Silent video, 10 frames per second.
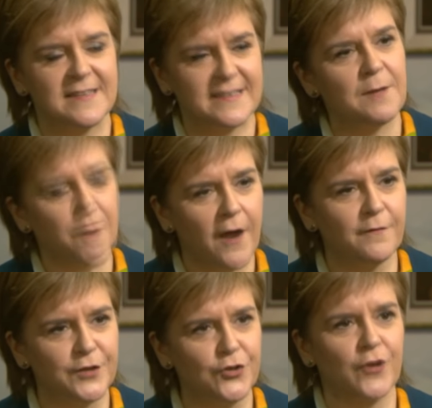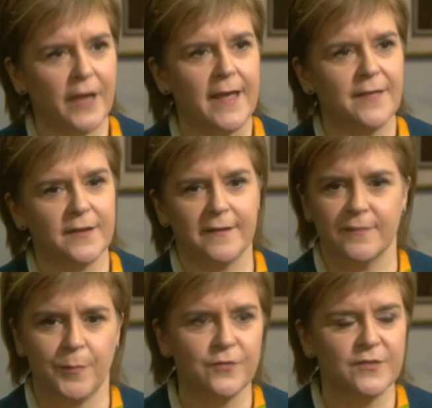staying part of a UK that
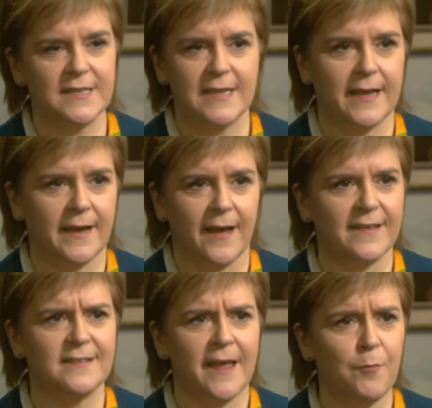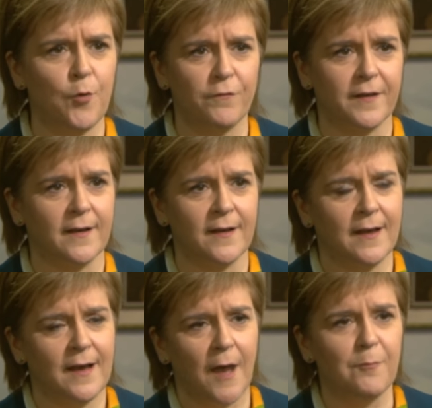is about to take a step off
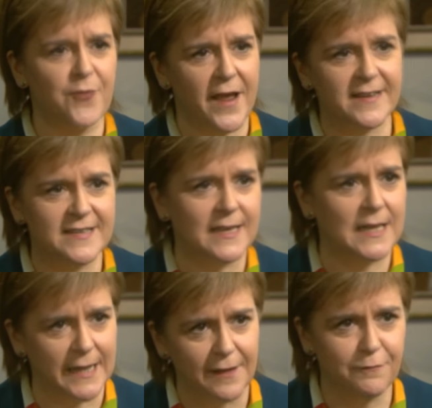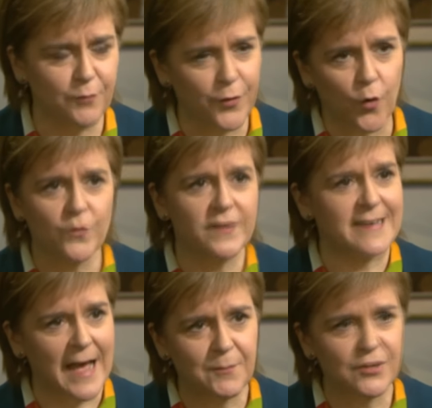a Brexit cliff with all the
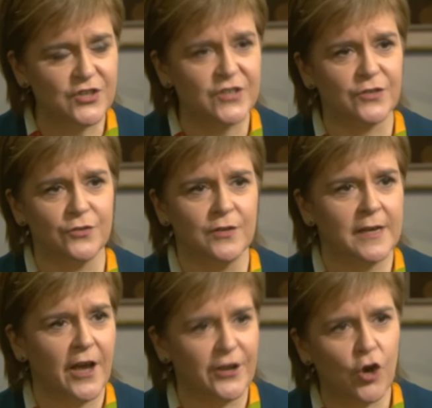damage to our